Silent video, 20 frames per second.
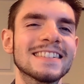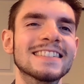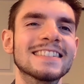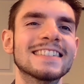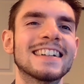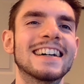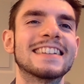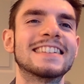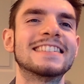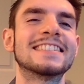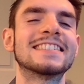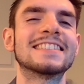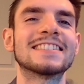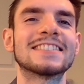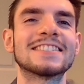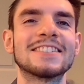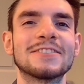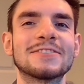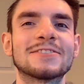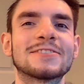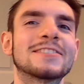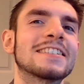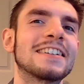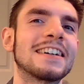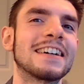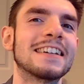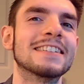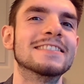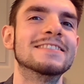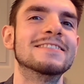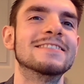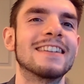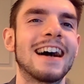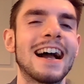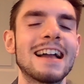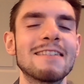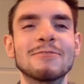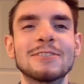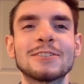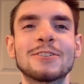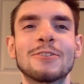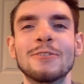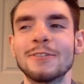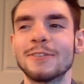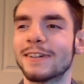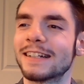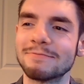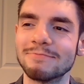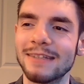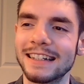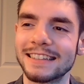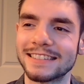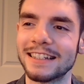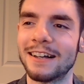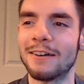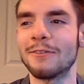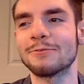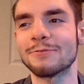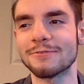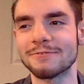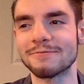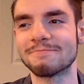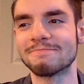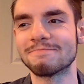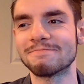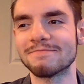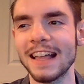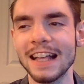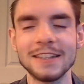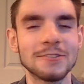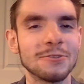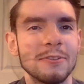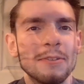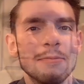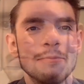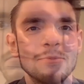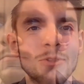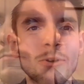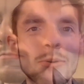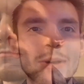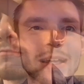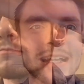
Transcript: Oh, this is so silly. I'm recording myself. That's what I'm doing.